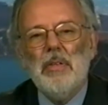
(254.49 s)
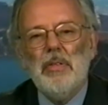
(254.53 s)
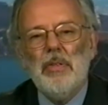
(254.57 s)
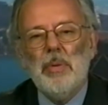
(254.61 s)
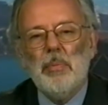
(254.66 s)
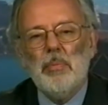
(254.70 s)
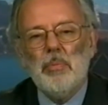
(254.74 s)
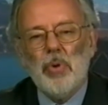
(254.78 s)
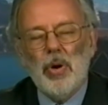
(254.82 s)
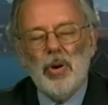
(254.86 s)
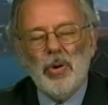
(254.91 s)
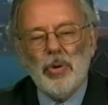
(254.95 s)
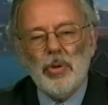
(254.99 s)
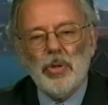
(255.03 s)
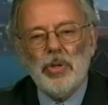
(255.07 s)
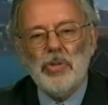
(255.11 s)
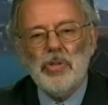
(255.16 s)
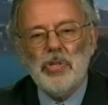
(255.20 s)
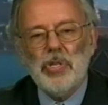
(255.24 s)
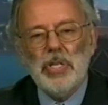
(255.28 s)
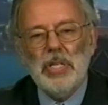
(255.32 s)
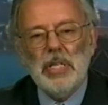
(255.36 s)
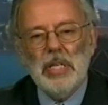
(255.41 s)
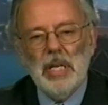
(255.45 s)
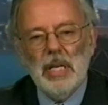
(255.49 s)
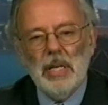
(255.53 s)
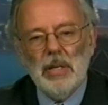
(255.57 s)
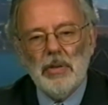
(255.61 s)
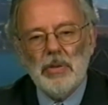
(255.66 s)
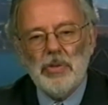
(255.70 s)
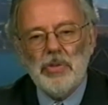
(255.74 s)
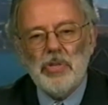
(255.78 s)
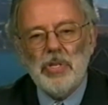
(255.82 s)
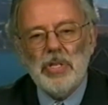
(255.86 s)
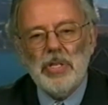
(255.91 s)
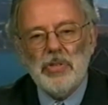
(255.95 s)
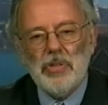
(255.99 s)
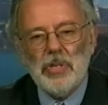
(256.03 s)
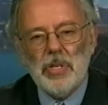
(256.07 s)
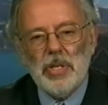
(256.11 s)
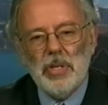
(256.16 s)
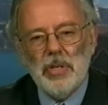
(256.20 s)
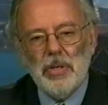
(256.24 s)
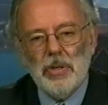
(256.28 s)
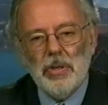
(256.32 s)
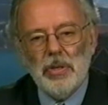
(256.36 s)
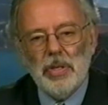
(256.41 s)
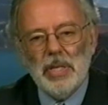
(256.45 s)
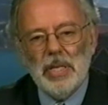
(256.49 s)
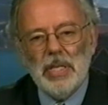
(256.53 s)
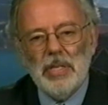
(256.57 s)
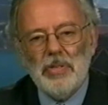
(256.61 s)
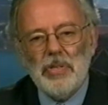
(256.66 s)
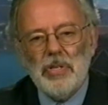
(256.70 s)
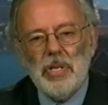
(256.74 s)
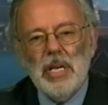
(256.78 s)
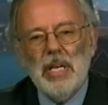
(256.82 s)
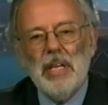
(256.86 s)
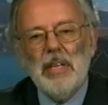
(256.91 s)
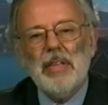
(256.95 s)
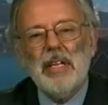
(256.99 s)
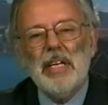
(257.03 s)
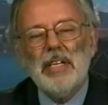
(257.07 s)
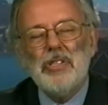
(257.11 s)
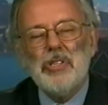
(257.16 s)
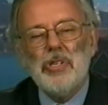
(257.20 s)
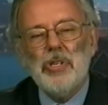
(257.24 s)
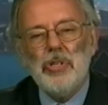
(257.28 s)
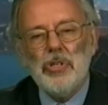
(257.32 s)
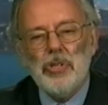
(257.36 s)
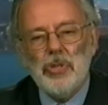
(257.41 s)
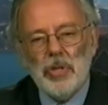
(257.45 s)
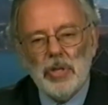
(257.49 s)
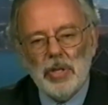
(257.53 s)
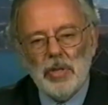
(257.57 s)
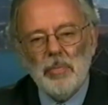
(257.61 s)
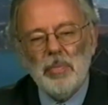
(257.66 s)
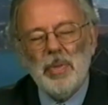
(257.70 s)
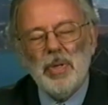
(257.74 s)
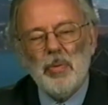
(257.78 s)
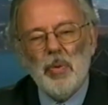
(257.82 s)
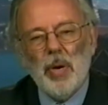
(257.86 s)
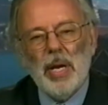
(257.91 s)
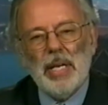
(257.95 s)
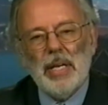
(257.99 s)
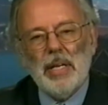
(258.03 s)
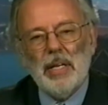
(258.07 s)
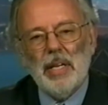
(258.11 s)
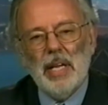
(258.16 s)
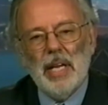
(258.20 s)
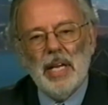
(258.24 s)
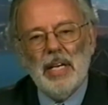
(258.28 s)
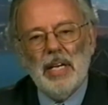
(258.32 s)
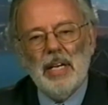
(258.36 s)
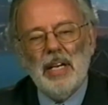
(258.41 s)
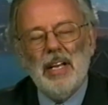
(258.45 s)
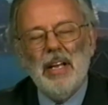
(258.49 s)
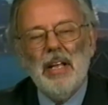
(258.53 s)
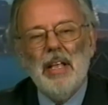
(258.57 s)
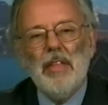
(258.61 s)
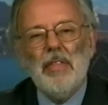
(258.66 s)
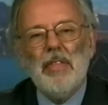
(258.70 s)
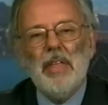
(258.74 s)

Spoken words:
the brokers and dealers in securities that she should have been regulating,